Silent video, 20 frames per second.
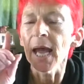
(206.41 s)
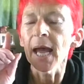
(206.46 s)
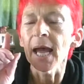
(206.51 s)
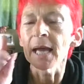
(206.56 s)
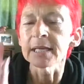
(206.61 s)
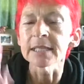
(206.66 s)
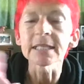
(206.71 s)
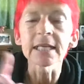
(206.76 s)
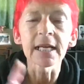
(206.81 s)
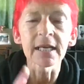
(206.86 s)

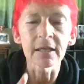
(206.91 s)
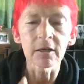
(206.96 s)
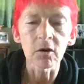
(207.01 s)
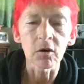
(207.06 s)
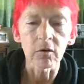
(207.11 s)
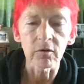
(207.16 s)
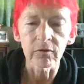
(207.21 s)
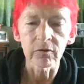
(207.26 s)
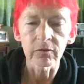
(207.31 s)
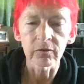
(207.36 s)
and tell it
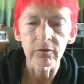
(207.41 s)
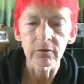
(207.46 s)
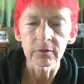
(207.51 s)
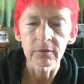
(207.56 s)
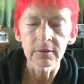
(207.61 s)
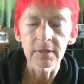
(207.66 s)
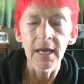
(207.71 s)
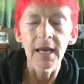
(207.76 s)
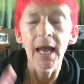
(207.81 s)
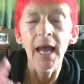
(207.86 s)
off,
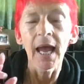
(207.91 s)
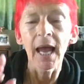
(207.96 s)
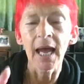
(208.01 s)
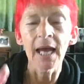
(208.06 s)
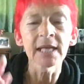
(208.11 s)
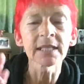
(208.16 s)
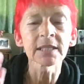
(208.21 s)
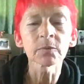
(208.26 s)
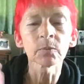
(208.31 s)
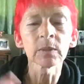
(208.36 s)

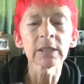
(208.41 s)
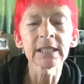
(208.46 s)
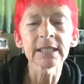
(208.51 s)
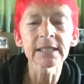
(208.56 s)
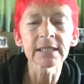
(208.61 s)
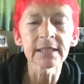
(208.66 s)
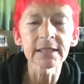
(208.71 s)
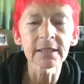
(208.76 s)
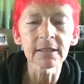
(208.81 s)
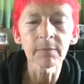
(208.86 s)
as will
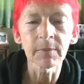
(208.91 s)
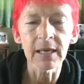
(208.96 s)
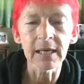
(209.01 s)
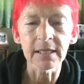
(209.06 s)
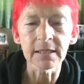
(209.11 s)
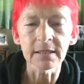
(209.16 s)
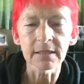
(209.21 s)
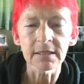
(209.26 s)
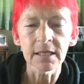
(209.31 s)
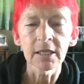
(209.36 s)
its litter
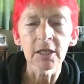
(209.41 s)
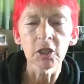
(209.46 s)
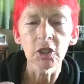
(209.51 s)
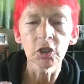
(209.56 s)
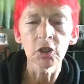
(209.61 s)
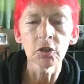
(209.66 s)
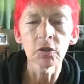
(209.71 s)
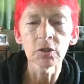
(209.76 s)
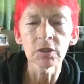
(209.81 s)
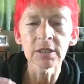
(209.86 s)
mates,
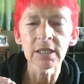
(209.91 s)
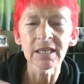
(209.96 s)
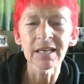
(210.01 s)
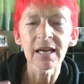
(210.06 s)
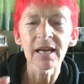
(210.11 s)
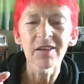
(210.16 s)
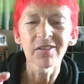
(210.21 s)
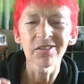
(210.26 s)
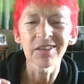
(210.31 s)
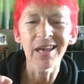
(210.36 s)
using
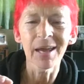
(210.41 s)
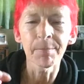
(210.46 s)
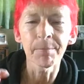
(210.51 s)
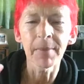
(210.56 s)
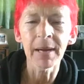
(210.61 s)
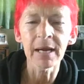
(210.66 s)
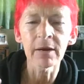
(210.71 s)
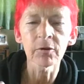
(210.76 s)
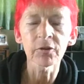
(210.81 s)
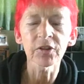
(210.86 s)
their
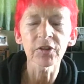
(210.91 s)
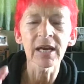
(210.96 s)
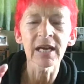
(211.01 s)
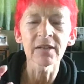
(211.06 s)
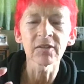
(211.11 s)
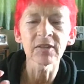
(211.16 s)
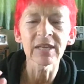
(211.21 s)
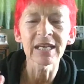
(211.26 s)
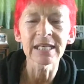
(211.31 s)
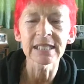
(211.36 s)
mouth
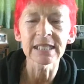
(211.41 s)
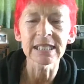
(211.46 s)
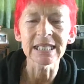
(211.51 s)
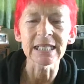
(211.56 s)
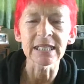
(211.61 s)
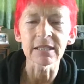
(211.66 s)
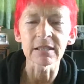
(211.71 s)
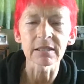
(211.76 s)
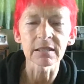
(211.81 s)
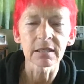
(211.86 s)
and their
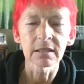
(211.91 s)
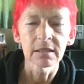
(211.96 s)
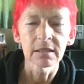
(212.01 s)
teeth.